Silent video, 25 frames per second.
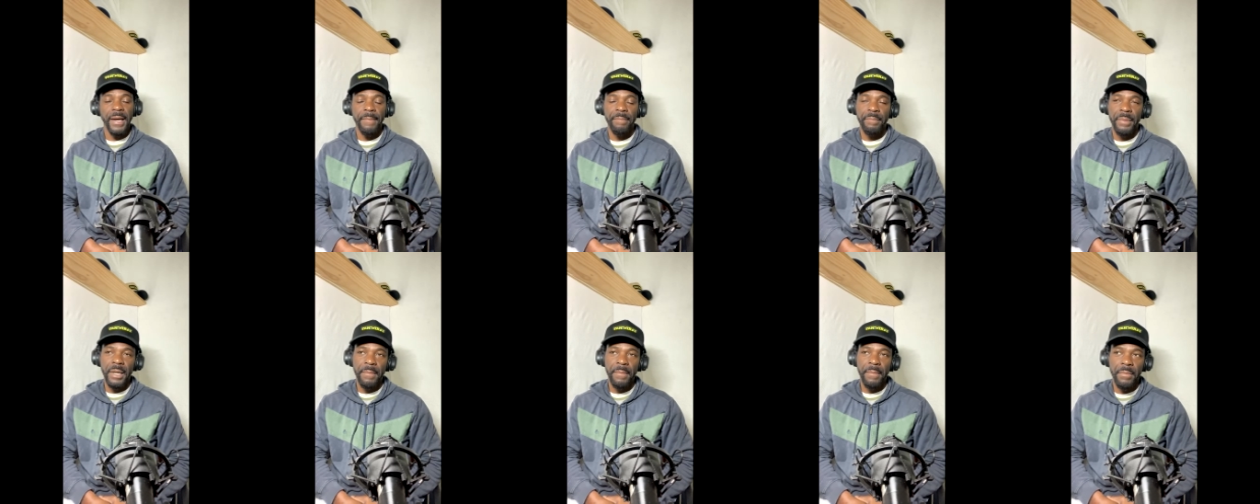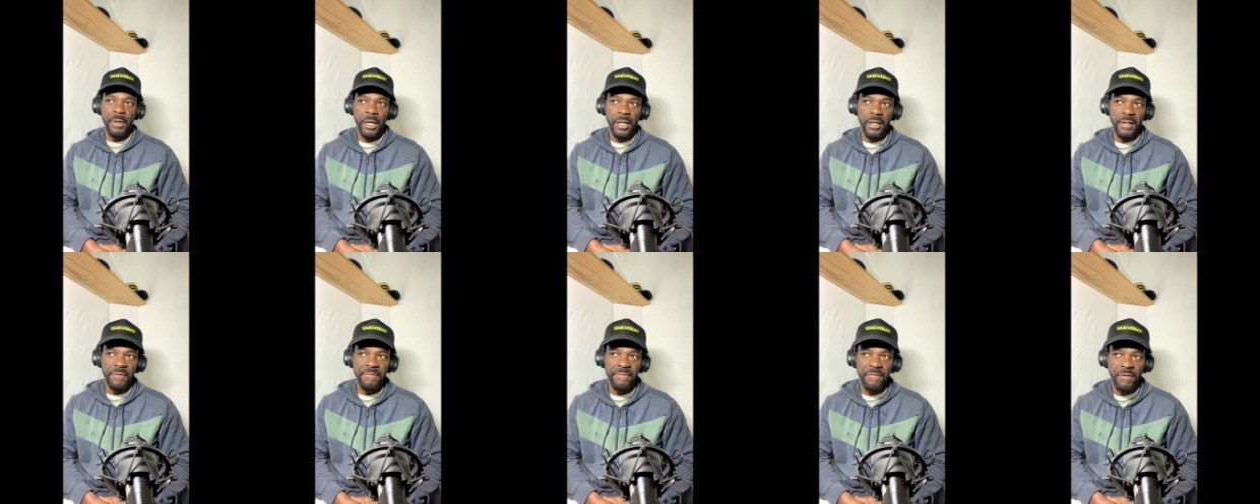Bob
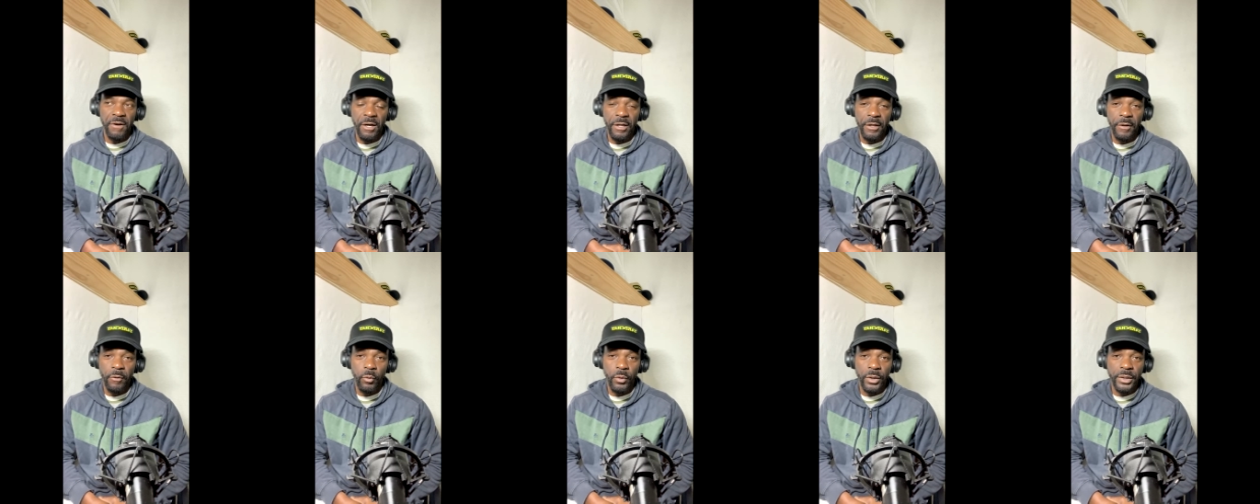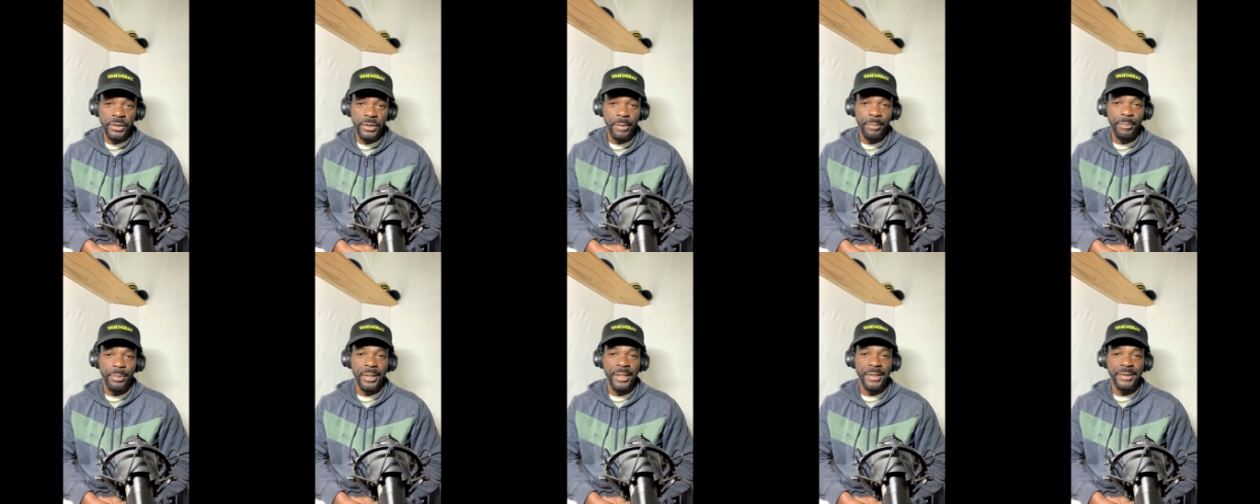Marley's father was
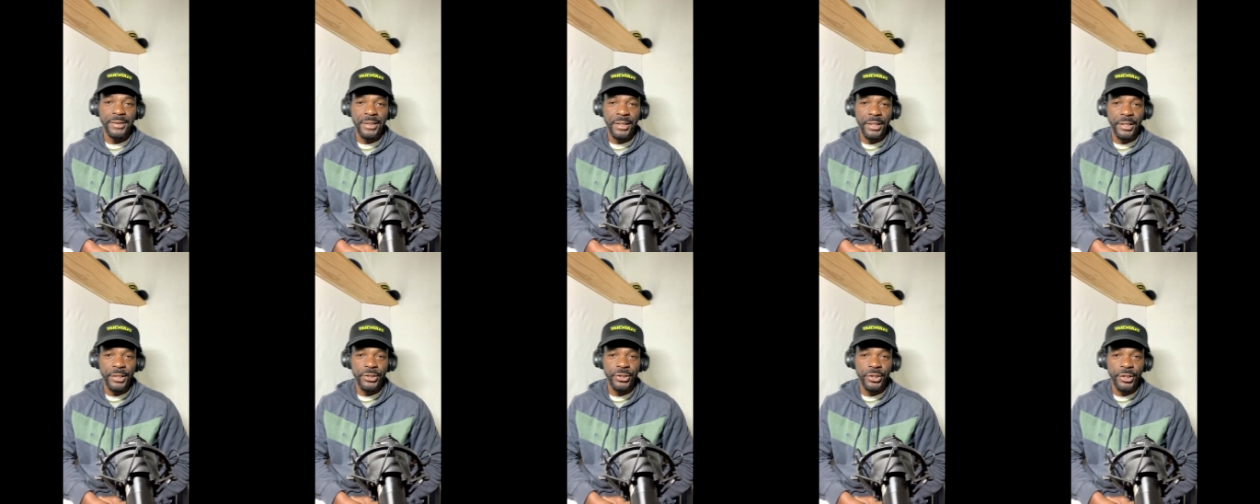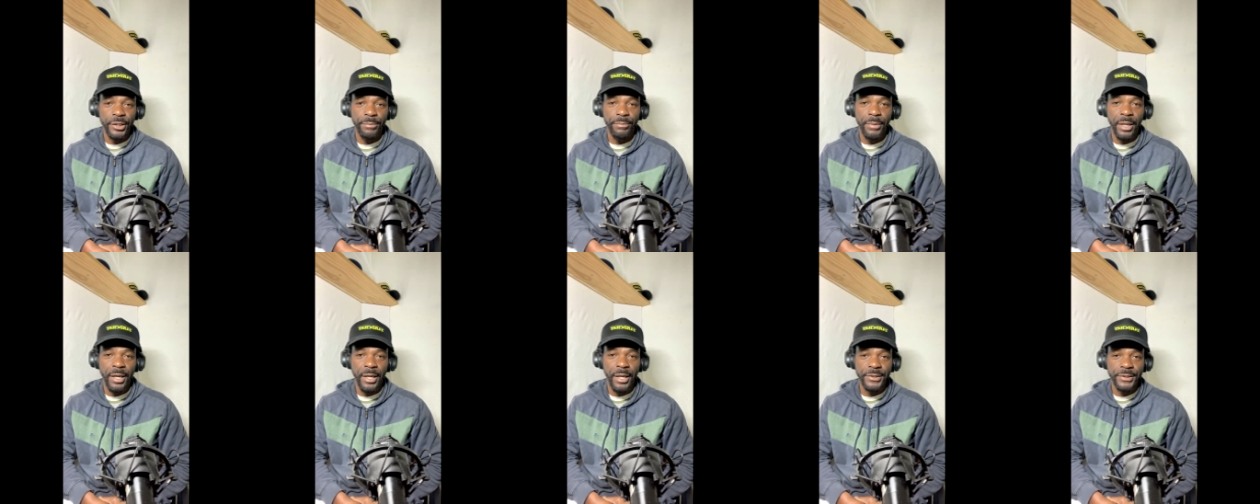a plantation
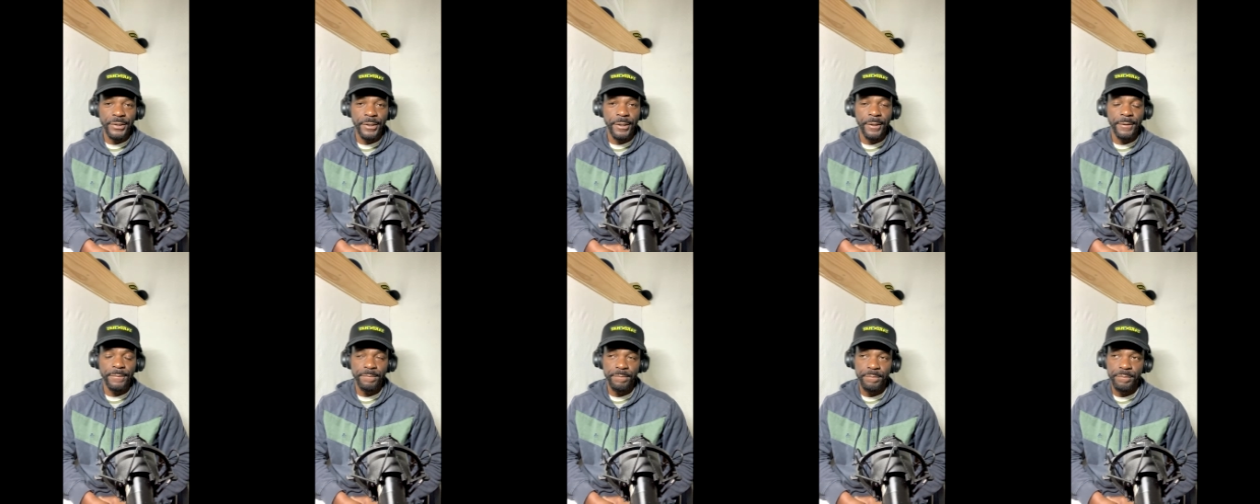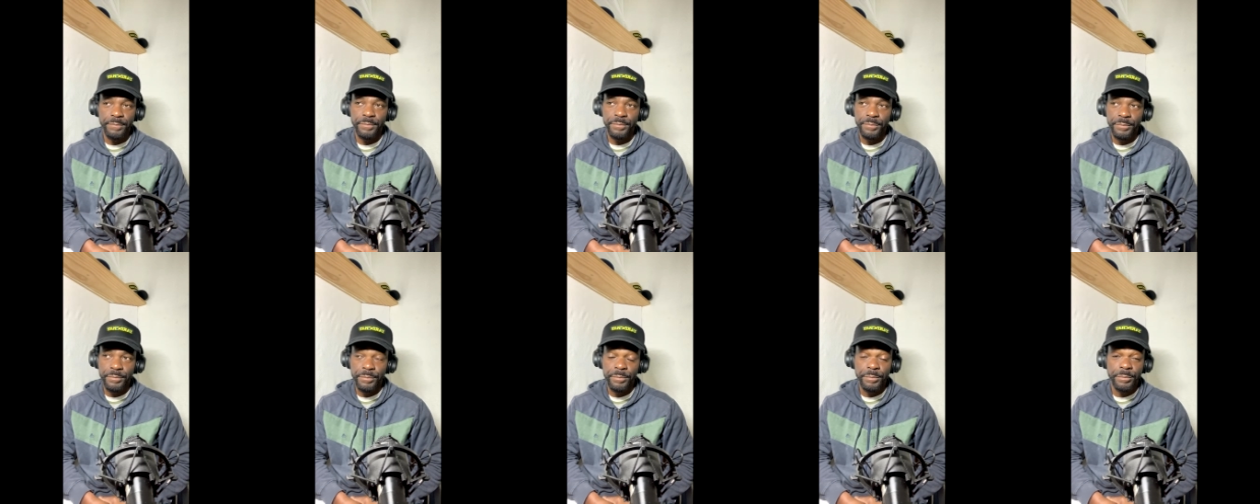master,
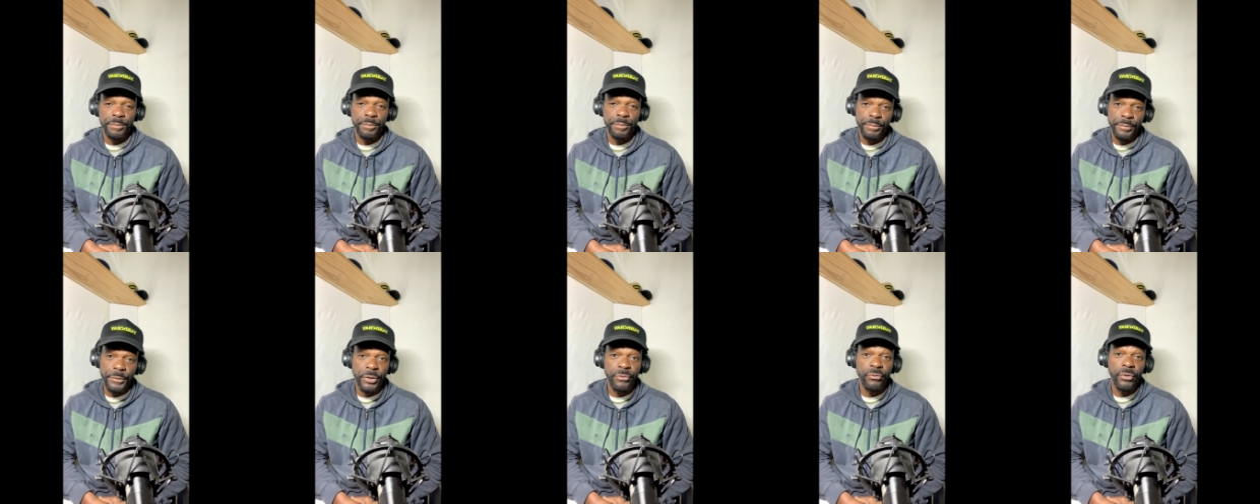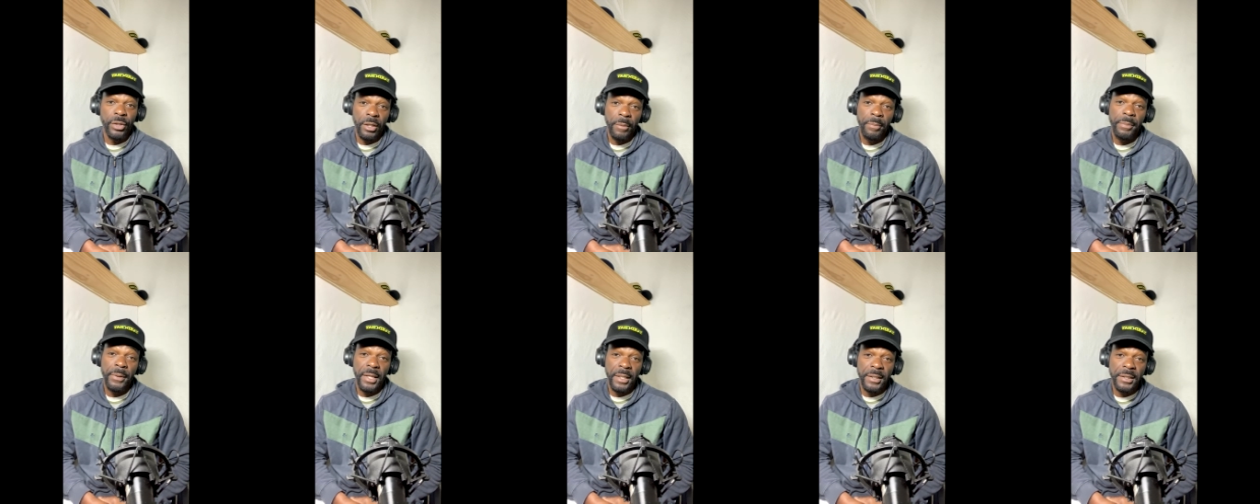run
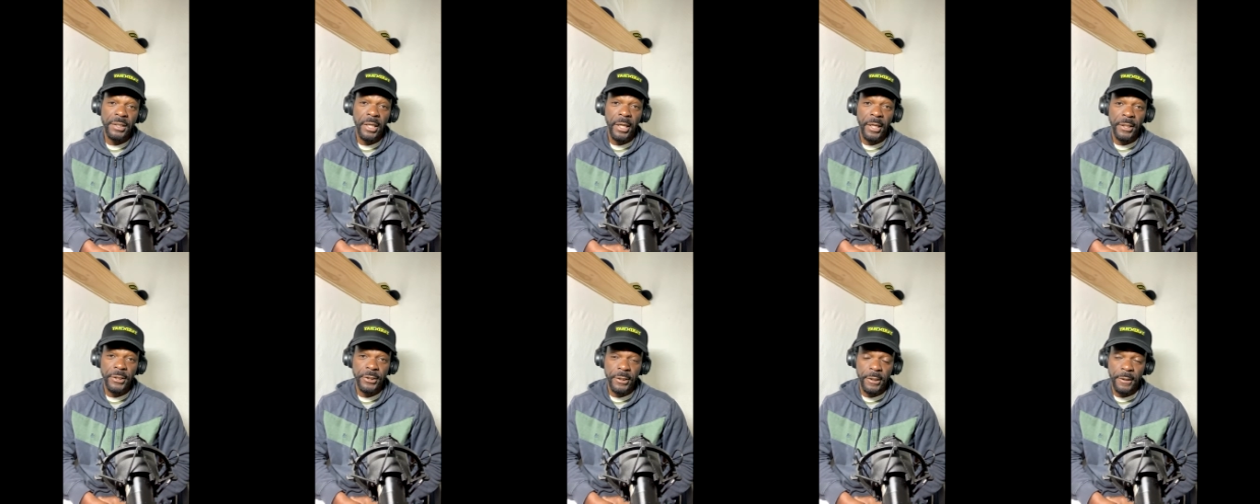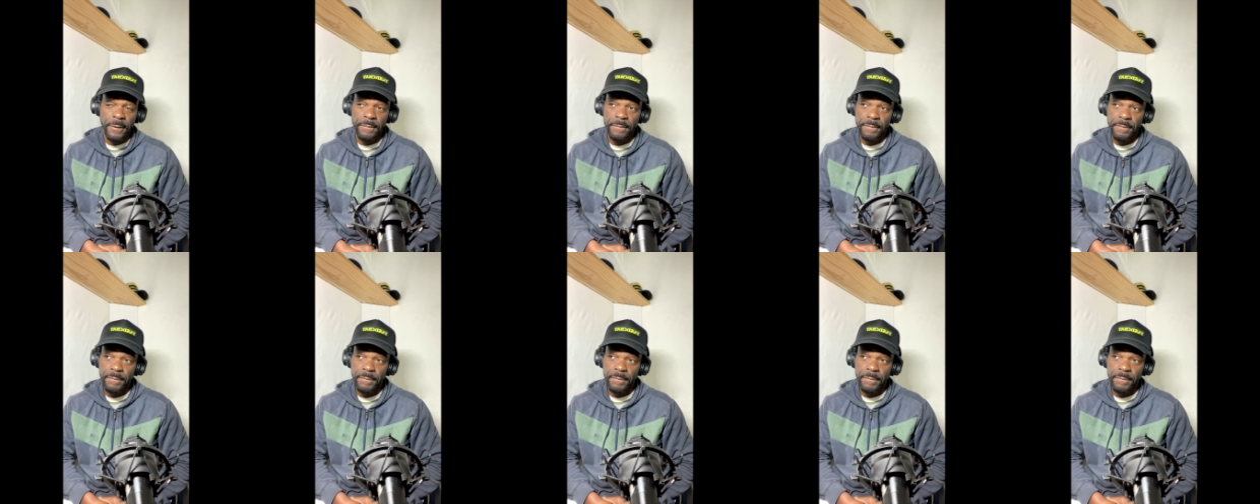a plantation.